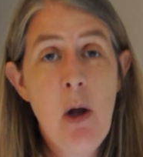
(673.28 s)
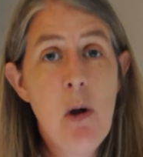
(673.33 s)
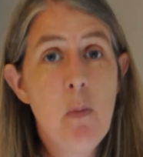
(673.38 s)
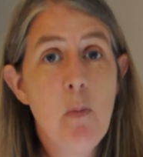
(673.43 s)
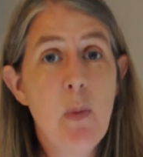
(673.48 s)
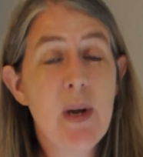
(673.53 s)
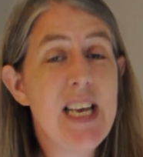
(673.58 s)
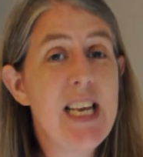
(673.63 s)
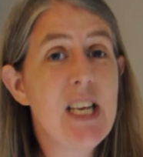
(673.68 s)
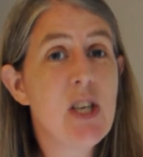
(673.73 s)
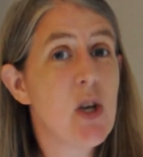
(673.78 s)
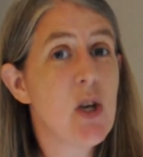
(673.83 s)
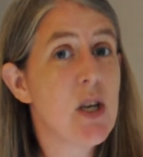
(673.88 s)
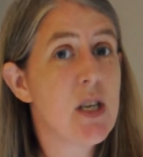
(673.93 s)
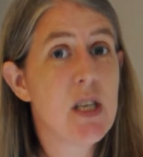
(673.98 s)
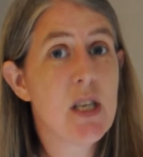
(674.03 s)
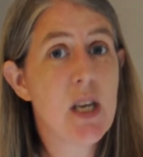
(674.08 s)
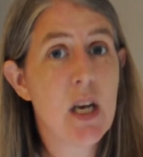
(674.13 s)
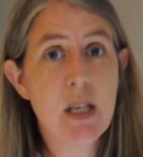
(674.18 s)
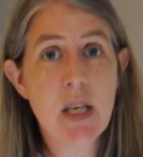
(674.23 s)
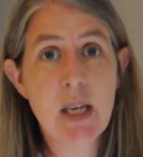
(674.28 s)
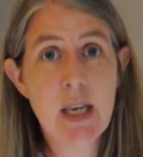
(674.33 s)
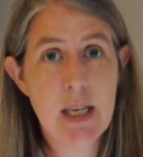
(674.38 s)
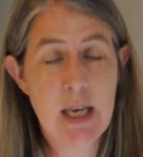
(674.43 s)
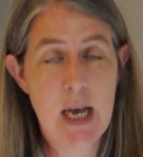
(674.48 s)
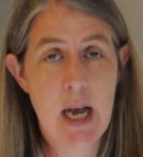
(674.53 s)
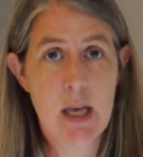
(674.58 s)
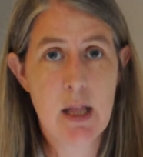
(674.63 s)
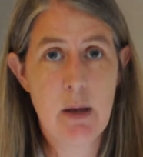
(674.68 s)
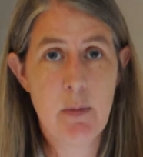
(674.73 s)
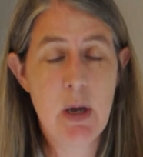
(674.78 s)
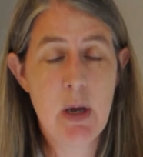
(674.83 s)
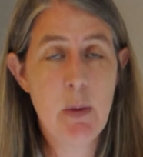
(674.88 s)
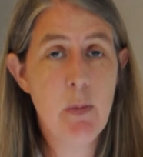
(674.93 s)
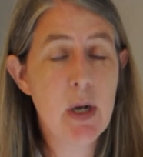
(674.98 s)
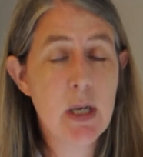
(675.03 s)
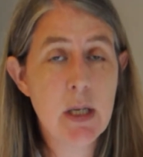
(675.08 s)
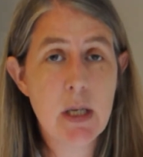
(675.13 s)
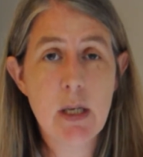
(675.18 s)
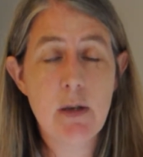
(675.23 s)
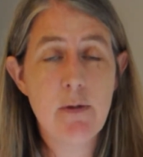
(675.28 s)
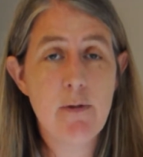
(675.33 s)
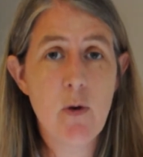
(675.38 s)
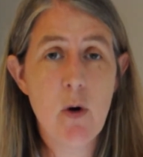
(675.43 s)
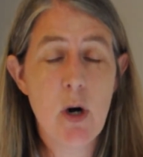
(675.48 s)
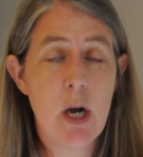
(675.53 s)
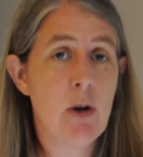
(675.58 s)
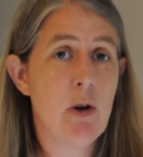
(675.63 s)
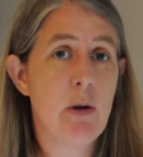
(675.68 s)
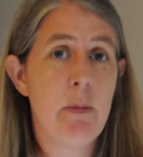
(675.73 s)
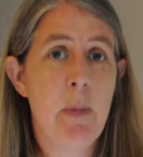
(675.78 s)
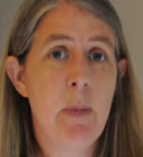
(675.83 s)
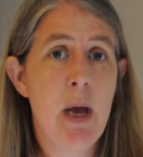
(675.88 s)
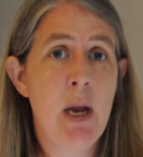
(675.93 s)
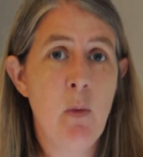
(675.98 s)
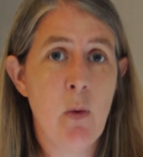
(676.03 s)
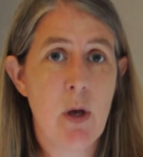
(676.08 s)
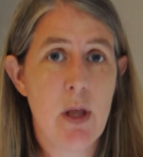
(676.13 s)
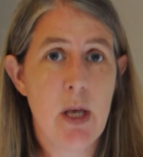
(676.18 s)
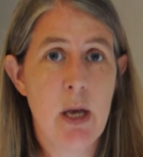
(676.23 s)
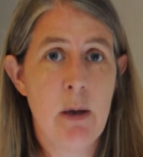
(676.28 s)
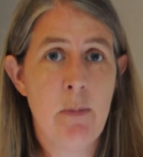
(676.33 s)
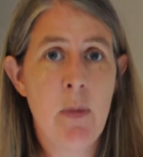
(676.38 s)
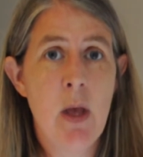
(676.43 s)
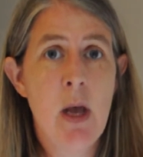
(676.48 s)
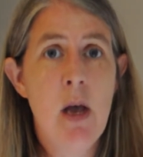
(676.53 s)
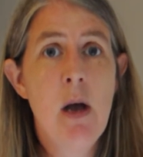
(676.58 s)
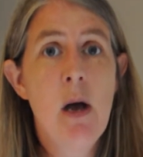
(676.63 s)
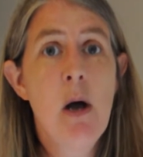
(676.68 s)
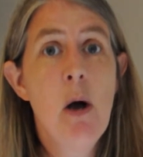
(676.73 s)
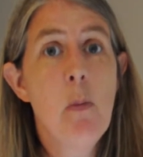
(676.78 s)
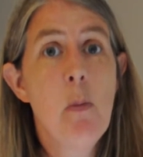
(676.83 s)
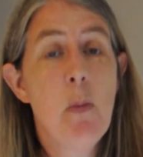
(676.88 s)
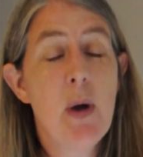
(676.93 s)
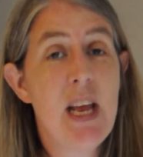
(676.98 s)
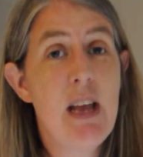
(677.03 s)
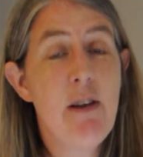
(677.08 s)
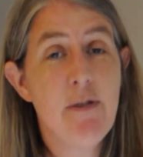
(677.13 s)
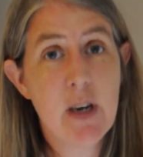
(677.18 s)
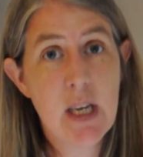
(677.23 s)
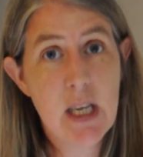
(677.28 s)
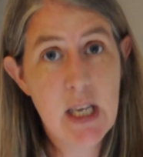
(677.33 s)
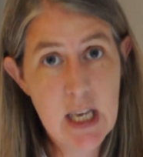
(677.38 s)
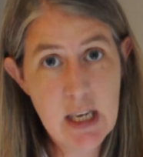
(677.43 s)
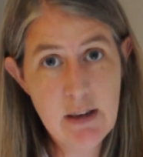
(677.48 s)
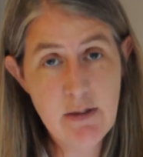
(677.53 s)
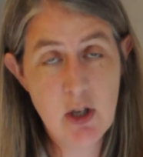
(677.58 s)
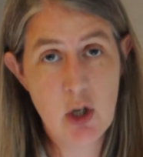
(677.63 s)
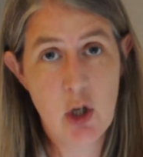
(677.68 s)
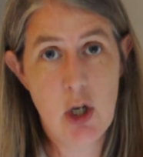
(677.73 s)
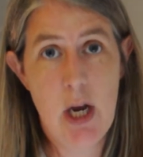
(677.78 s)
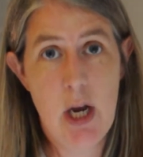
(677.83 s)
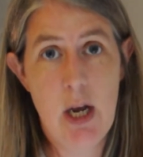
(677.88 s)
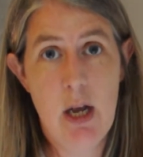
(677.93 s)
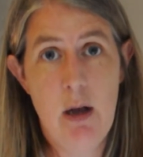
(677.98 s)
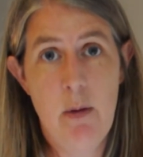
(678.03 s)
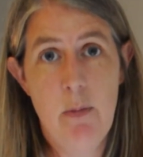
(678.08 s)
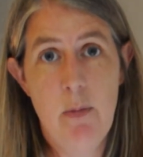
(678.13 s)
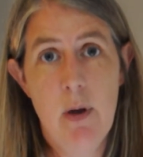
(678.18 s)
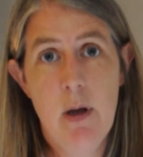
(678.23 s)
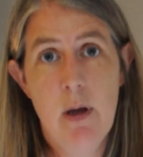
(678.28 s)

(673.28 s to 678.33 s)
But Esau doesn't attack them. He brings these 400 men with him, but he forgives Jacob.